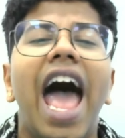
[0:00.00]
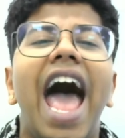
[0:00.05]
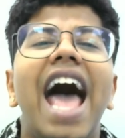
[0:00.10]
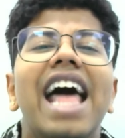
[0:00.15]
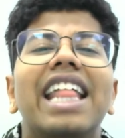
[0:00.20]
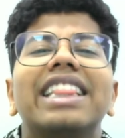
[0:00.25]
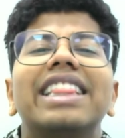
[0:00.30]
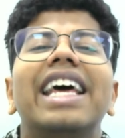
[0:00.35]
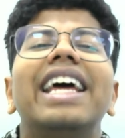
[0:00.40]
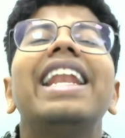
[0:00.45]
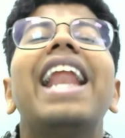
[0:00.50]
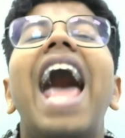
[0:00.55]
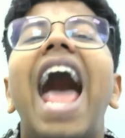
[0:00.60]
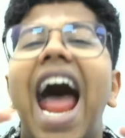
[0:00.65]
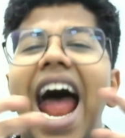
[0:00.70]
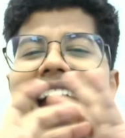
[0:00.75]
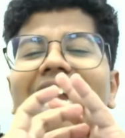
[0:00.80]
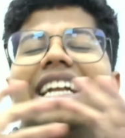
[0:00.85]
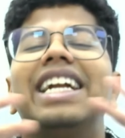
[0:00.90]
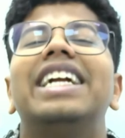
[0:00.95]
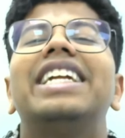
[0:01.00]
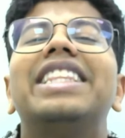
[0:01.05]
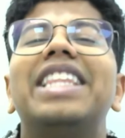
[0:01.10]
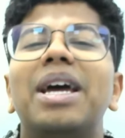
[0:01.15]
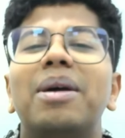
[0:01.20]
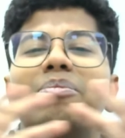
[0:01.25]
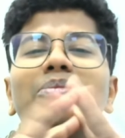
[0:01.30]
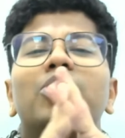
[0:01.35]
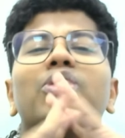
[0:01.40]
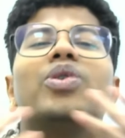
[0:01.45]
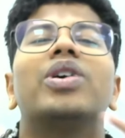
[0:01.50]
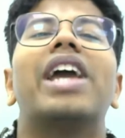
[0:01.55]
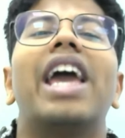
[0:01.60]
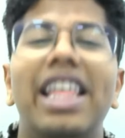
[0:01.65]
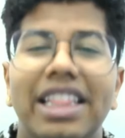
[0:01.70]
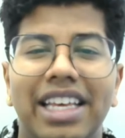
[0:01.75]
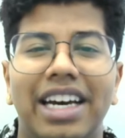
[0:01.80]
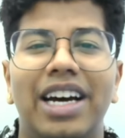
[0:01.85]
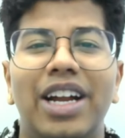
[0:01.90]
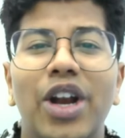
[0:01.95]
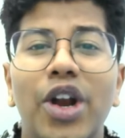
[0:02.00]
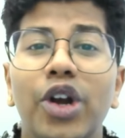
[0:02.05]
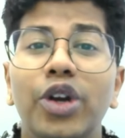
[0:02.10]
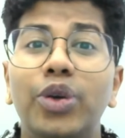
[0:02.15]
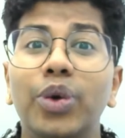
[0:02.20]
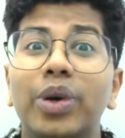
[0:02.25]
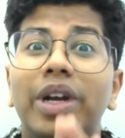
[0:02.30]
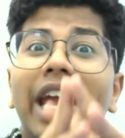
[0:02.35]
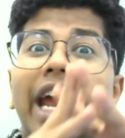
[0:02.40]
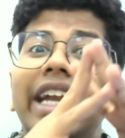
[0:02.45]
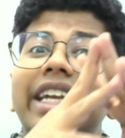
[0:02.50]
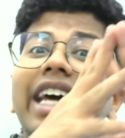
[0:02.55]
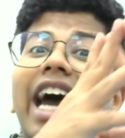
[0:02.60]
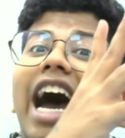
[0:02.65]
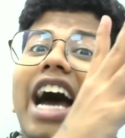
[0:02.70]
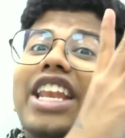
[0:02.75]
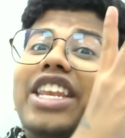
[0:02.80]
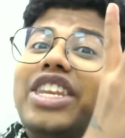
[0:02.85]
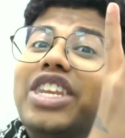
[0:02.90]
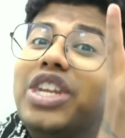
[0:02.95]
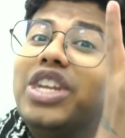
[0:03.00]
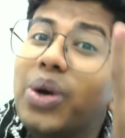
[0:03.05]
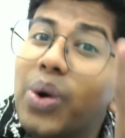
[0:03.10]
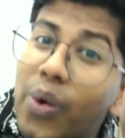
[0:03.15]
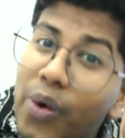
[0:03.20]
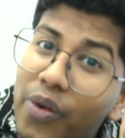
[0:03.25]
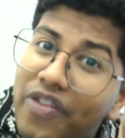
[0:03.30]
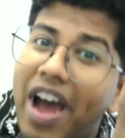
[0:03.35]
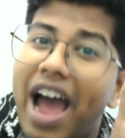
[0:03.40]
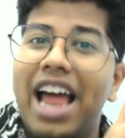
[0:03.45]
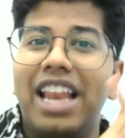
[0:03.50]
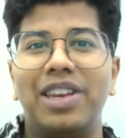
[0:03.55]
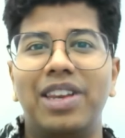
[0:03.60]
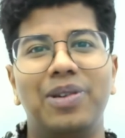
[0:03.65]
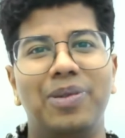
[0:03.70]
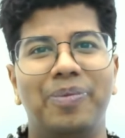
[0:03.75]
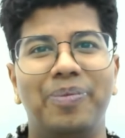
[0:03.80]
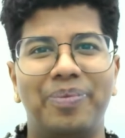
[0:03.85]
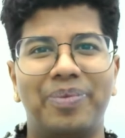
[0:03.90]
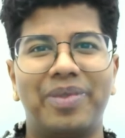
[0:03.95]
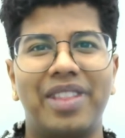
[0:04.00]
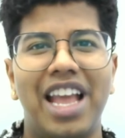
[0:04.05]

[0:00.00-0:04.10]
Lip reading: and then added them together to get a new value.